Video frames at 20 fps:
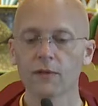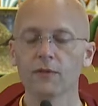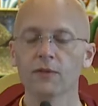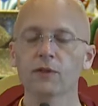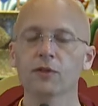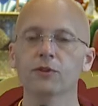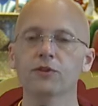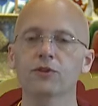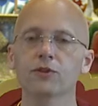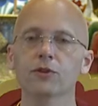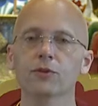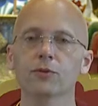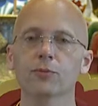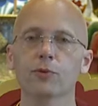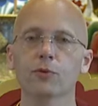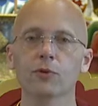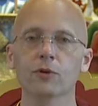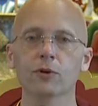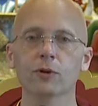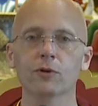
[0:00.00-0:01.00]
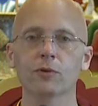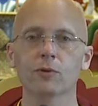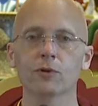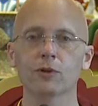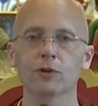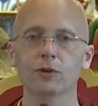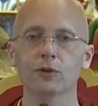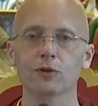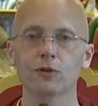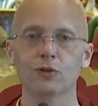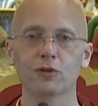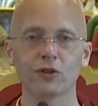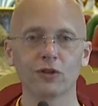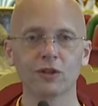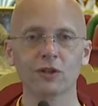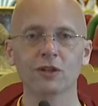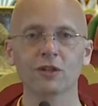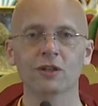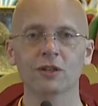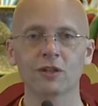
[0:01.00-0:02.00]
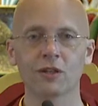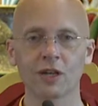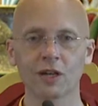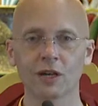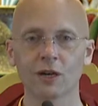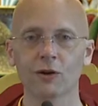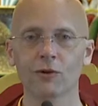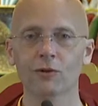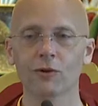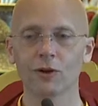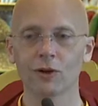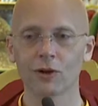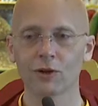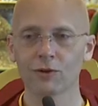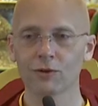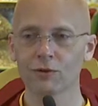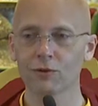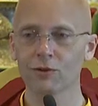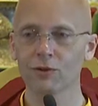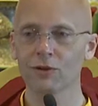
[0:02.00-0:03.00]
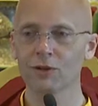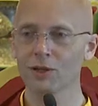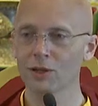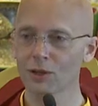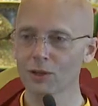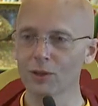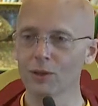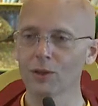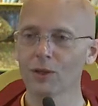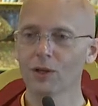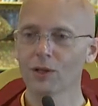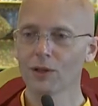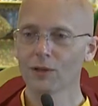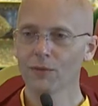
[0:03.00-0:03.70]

until the point when he's sitting down underneath